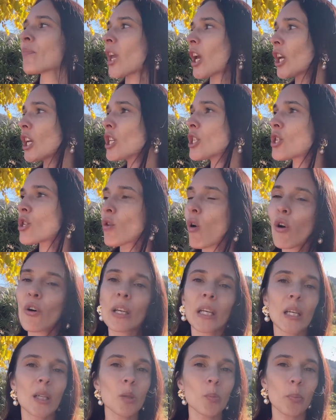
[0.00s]

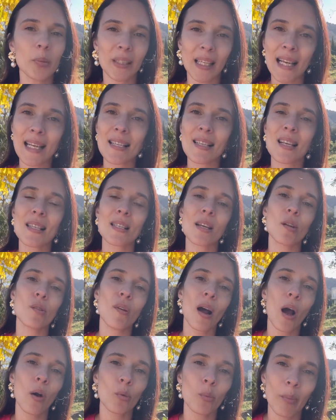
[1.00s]
historical places
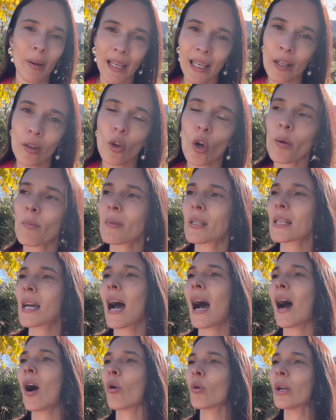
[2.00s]
around Benidorm
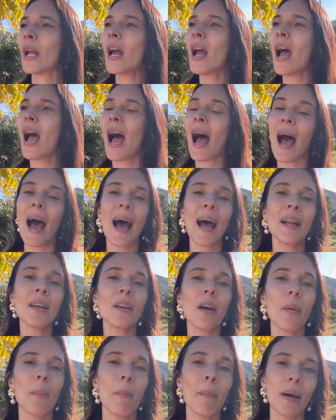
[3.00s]
town, and
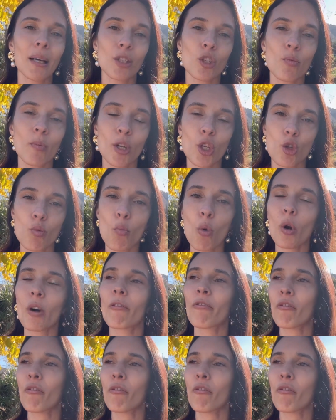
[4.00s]
much more.